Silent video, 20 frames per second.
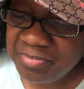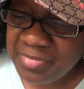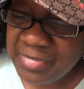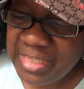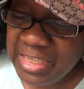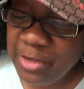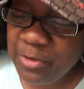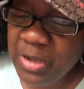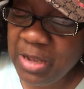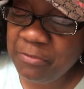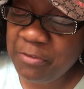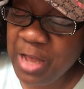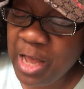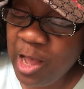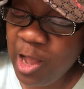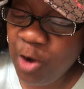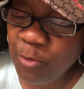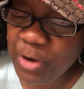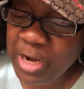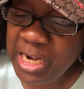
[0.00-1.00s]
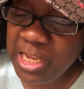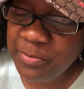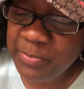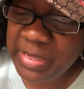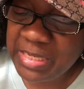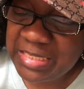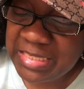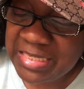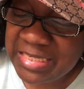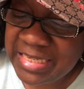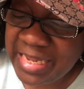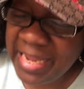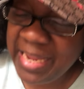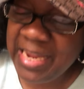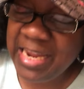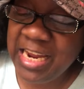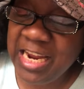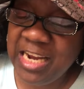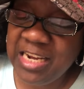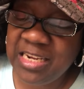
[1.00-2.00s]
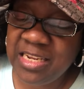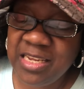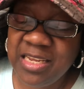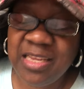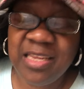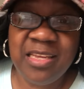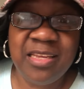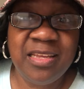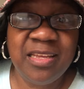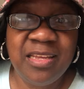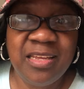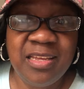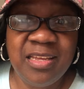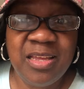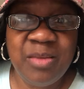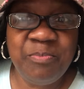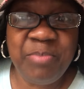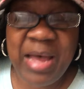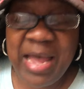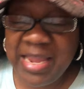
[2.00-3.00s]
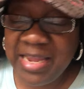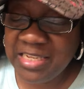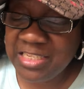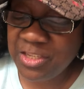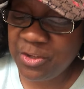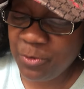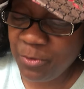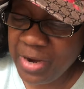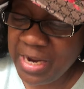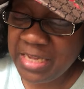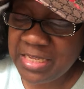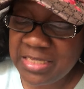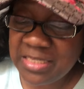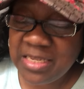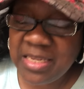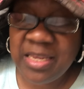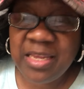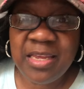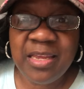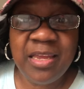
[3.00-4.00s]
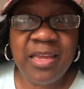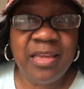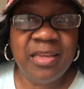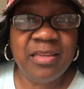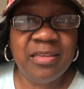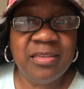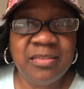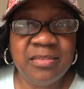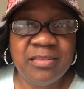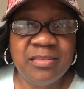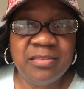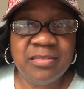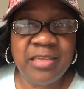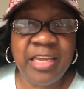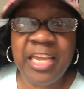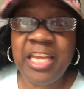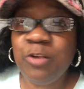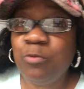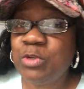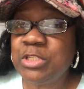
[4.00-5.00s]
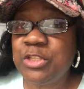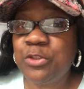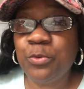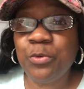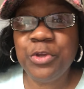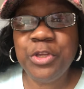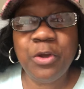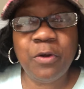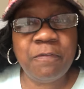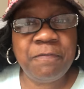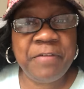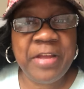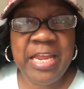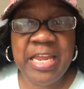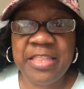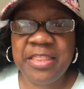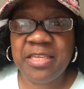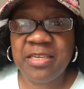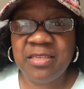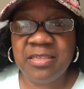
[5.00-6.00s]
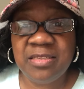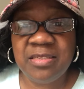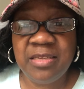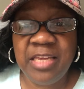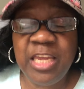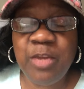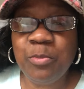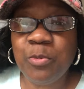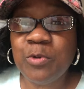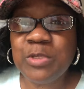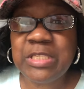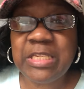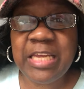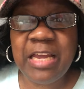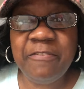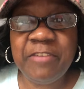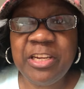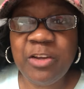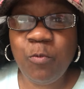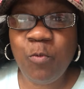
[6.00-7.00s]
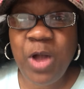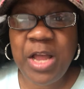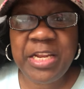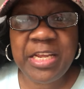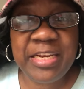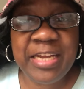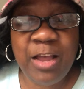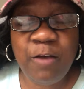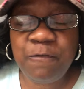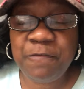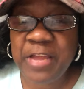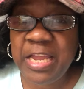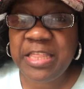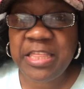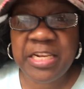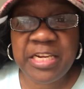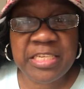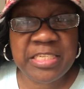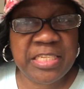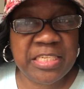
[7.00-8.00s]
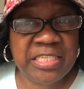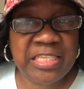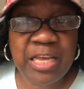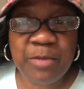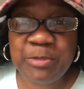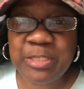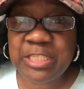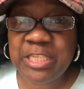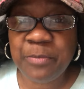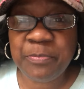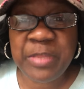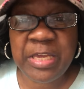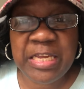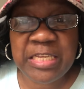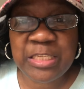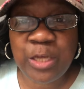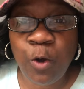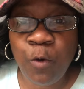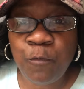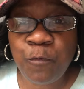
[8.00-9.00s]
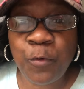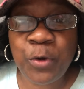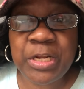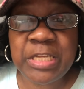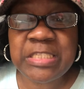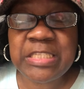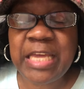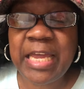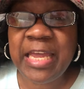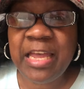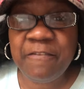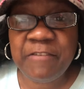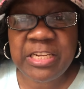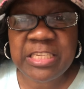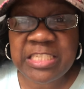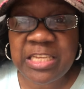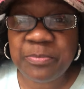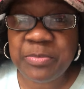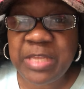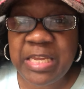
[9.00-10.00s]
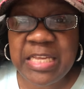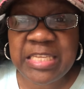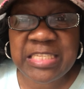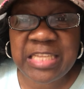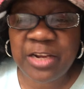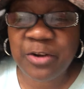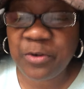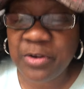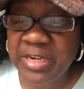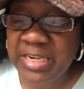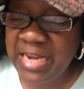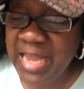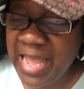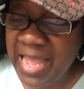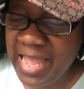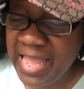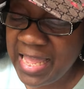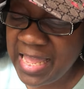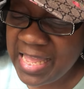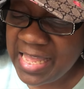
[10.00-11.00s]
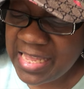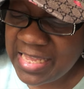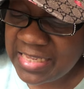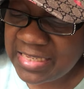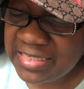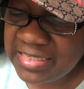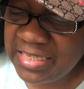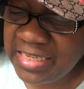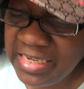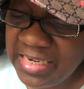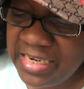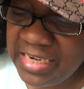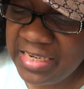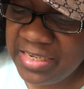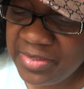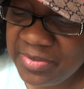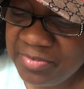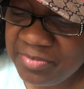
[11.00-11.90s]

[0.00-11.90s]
You have already been saved by his grace. And it was through your faith. Hebrews 11 and 1, that now faith is the substance of things hoped for. It's the evidence of things that are not seen.